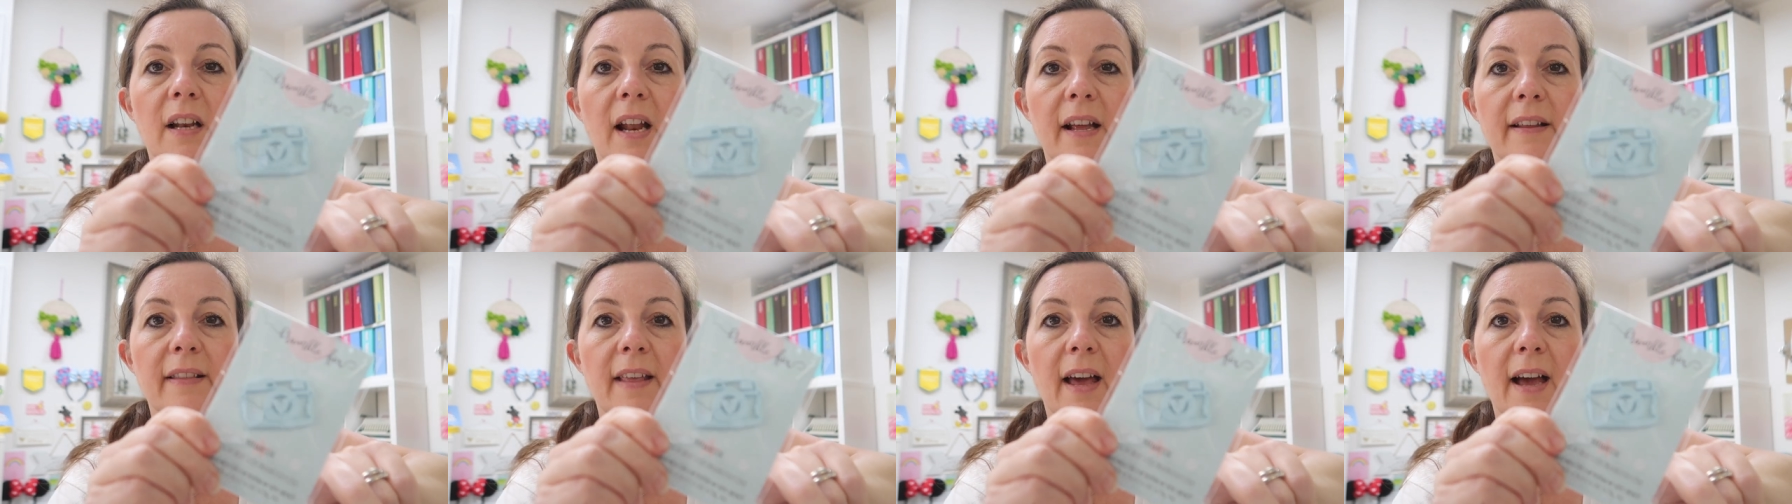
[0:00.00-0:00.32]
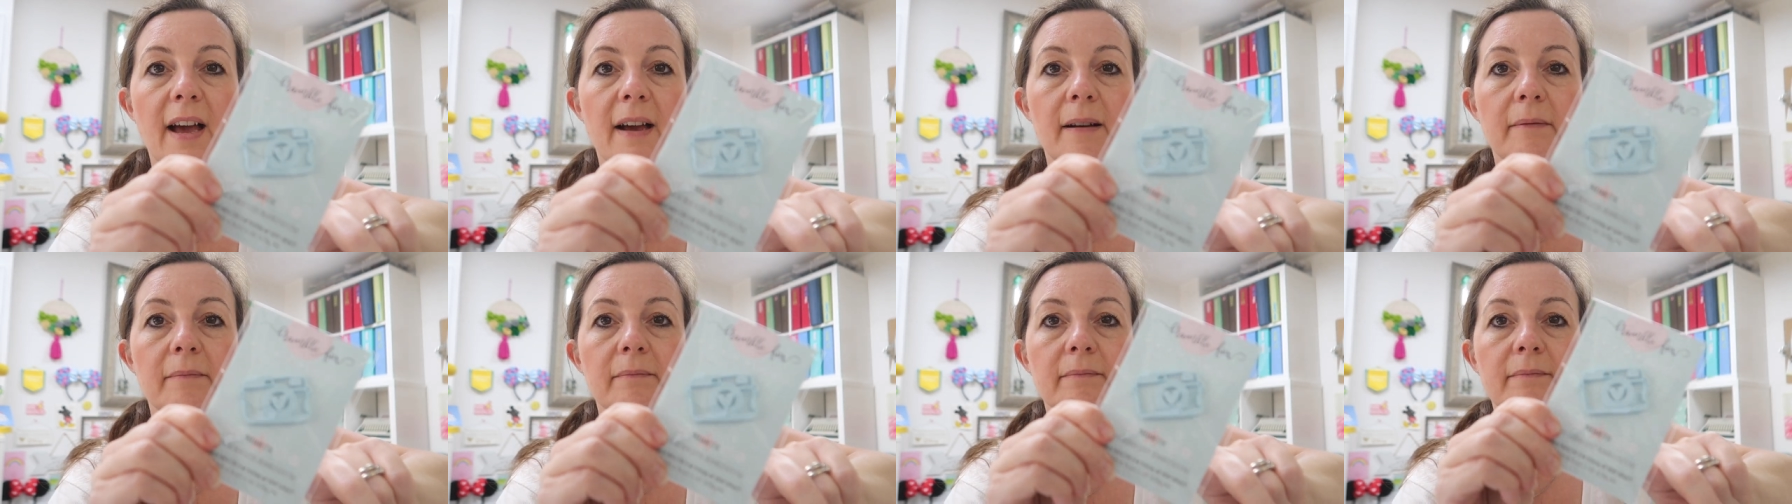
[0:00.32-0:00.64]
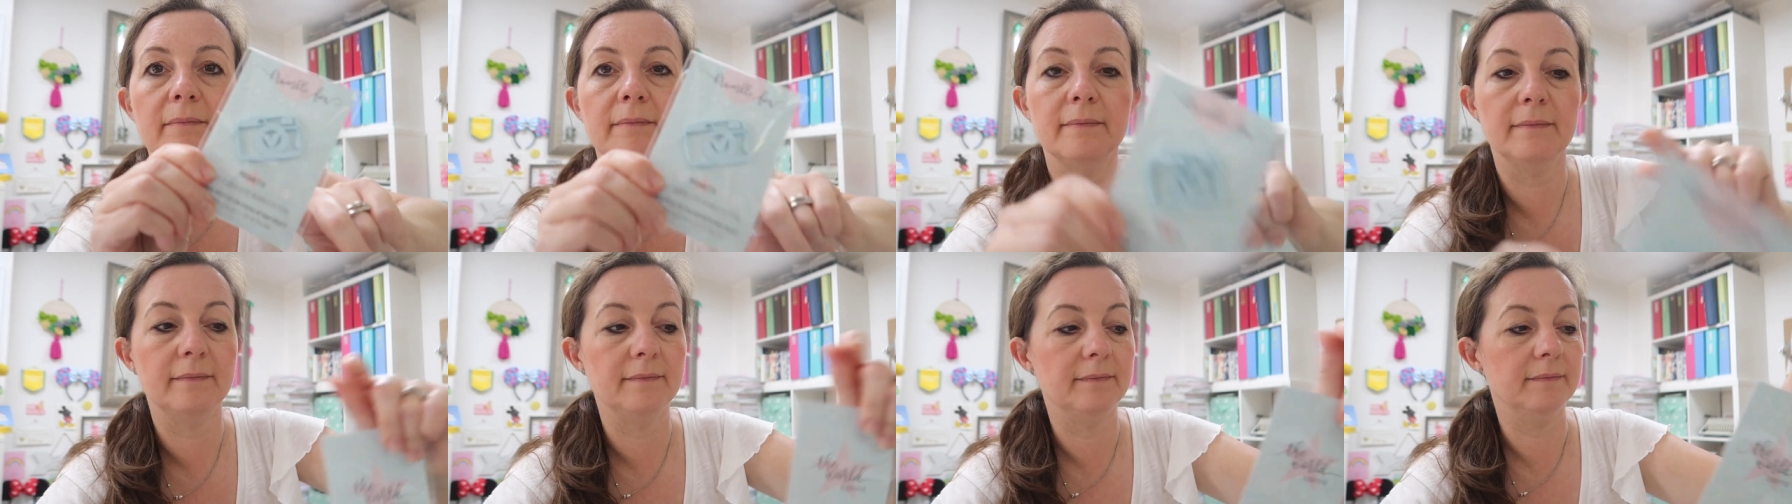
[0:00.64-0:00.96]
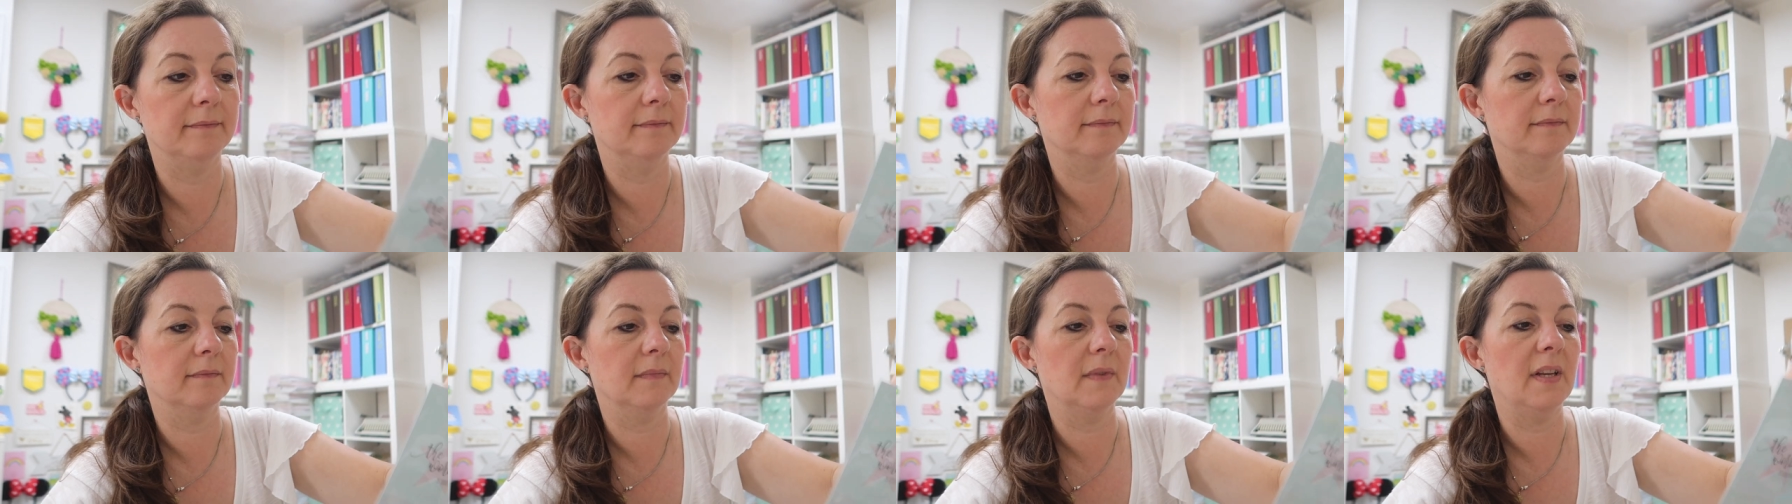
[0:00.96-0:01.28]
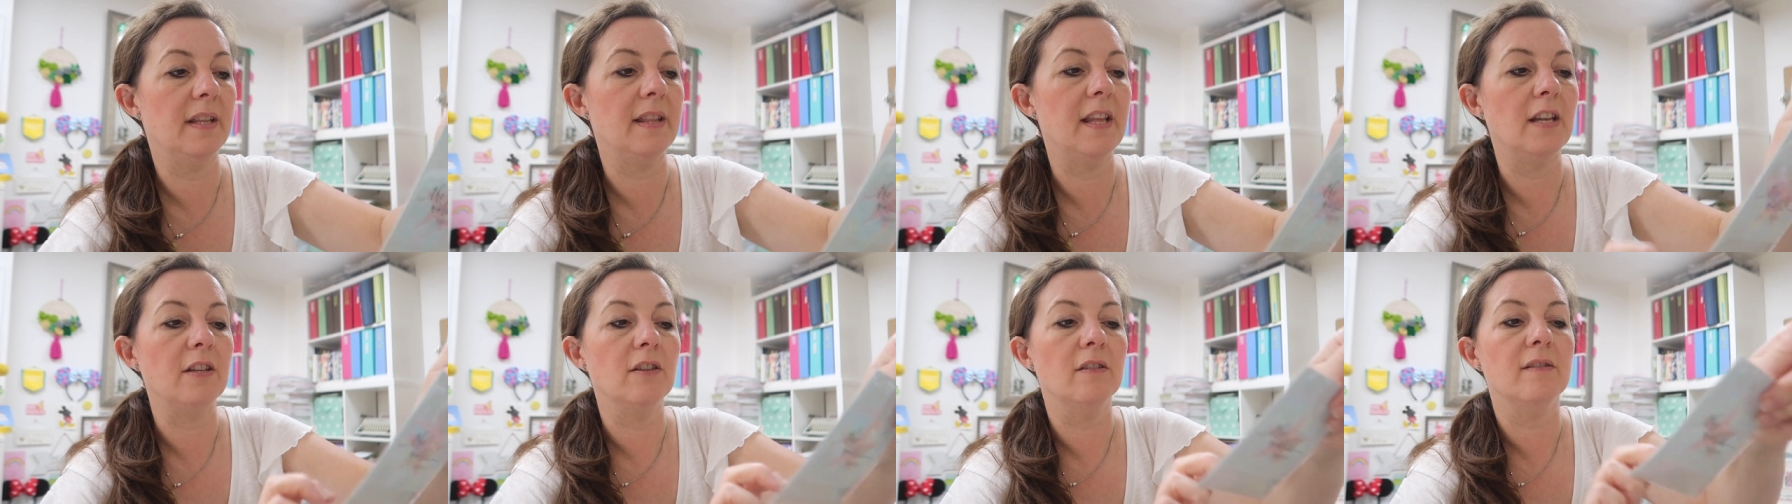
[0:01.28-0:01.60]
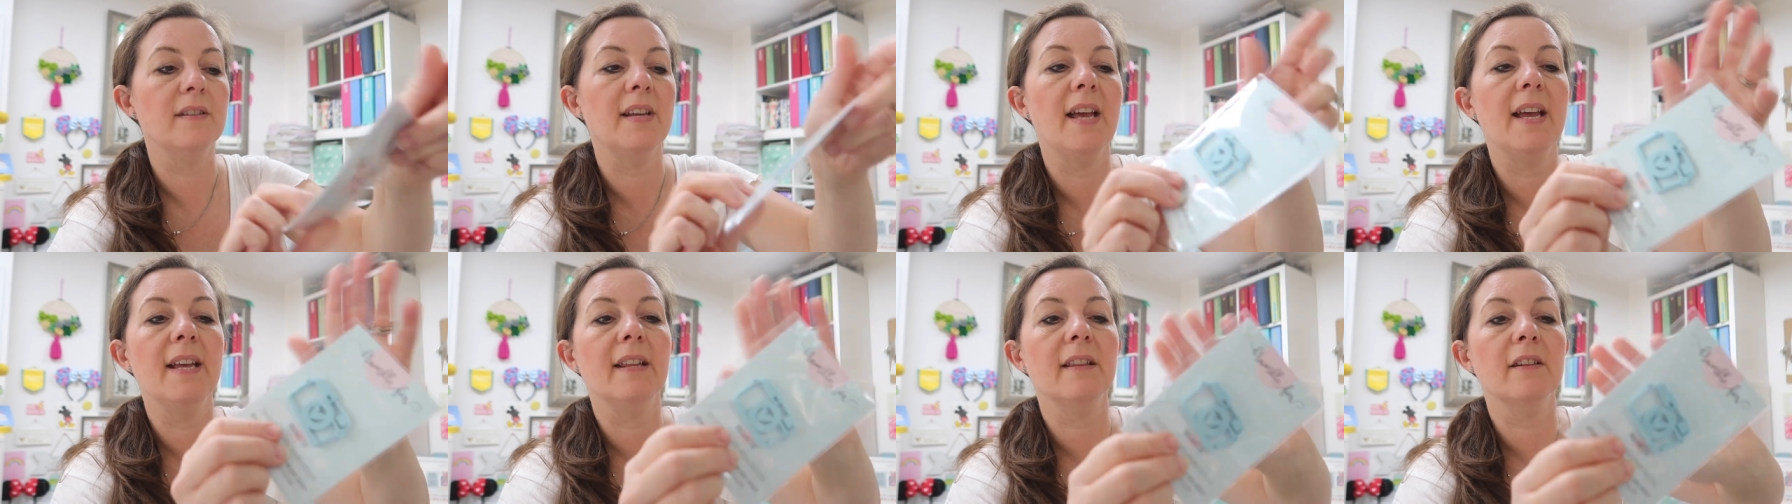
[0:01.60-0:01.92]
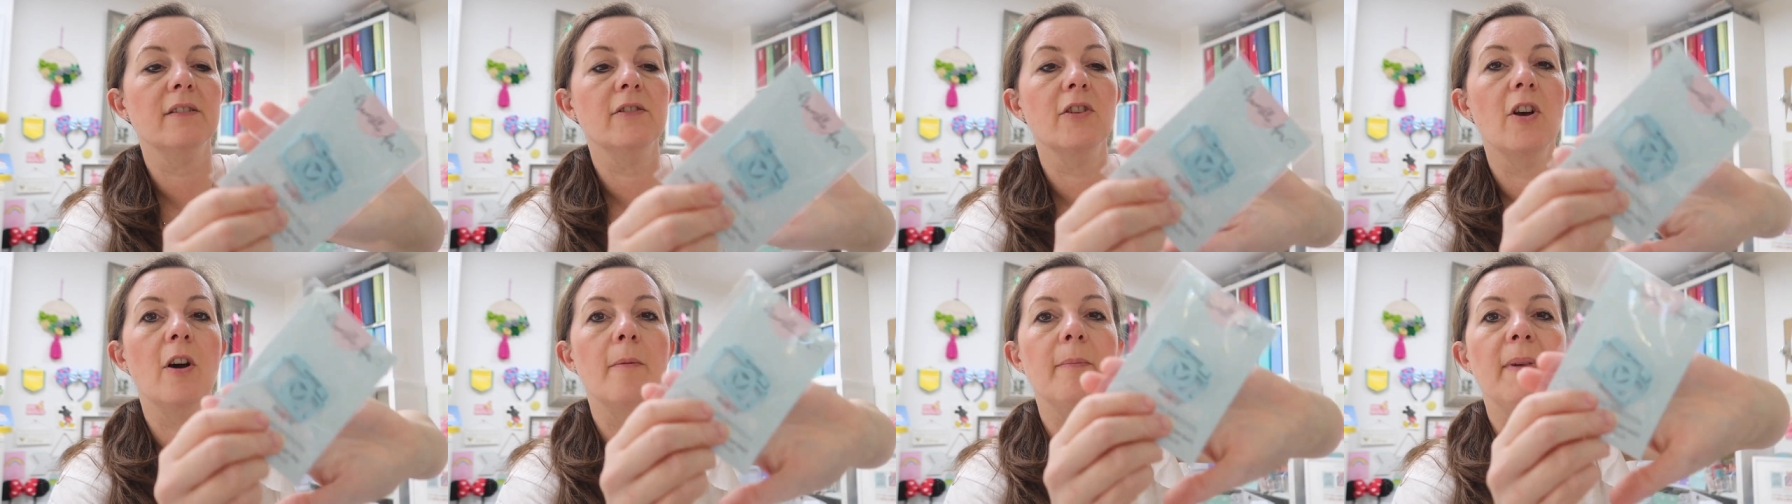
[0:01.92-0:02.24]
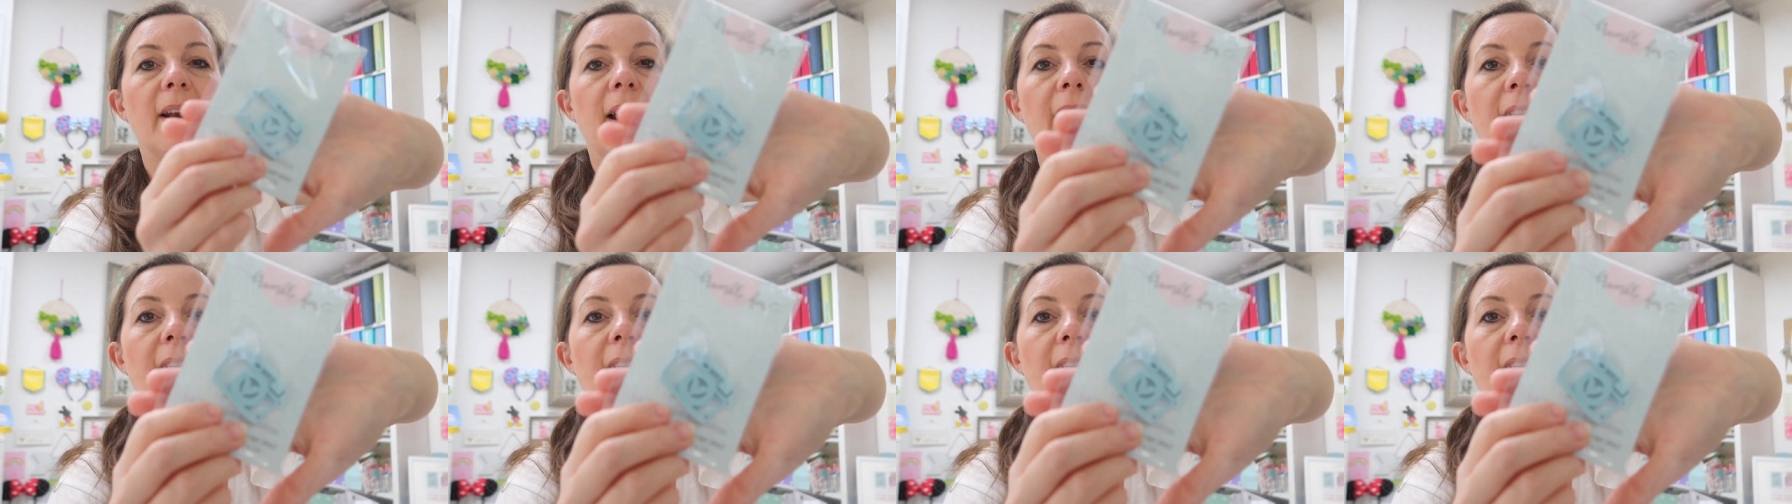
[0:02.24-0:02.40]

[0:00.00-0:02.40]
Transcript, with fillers: like that. And then you take the top